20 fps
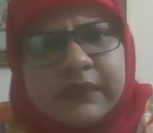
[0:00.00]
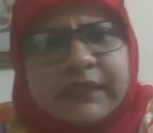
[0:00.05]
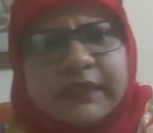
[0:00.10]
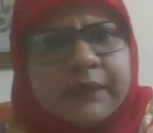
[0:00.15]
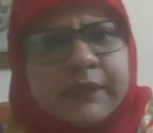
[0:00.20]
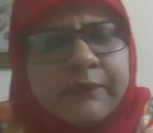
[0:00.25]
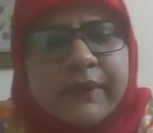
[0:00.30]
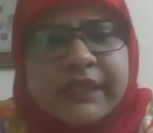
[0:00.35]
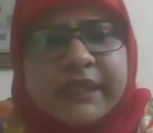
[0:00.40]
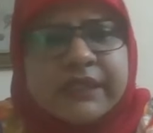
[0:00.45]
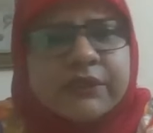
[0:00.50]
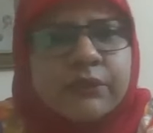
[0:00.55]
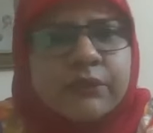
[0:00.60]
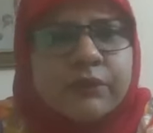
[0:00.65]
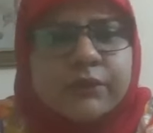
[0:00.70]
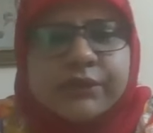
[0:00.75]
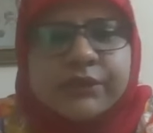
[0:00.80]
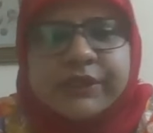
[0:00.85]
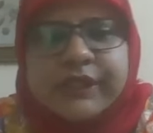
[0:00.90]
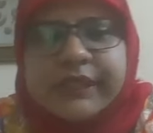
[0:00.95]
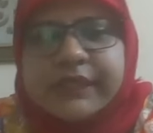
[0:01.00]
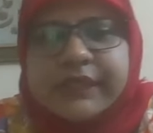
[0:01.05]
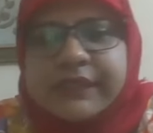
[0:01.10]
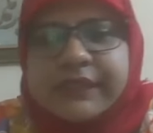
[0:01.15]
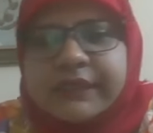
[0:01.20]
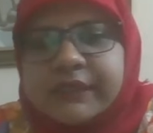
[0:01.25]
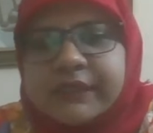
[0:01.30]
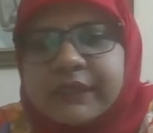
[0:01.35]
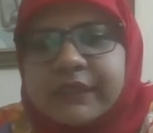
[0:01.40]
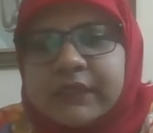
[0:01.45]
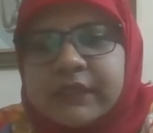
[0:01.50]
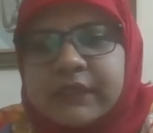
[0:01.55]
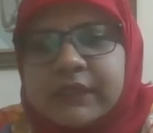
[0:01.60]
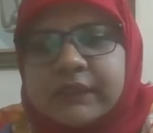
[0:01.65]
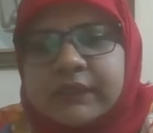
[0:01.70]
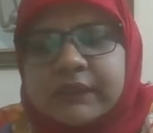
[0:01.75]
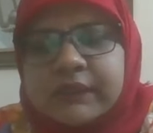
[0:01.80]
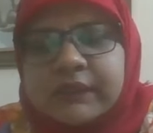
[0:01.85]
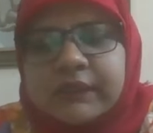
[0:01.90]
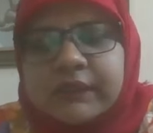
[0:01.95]
The best source is,
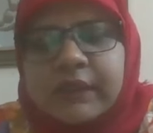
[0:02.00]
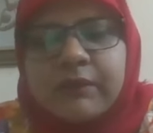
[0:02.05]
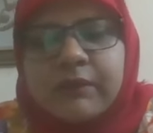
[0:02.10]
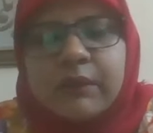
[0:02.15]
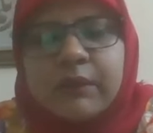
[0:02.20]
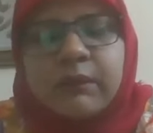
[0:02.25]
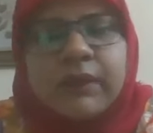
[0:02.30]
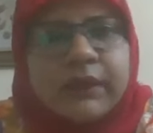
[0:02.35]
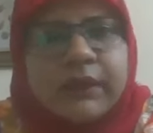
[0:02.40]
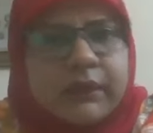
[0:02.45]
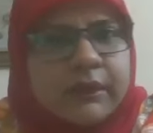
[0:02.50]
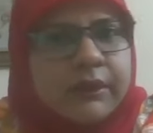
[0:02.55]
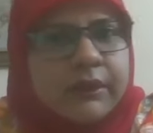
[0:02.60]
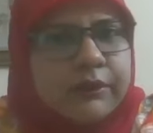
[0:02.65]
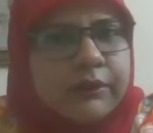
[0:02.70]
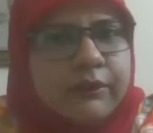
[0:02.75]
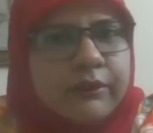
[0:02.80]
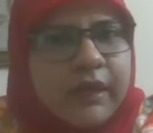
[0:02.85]
number one, you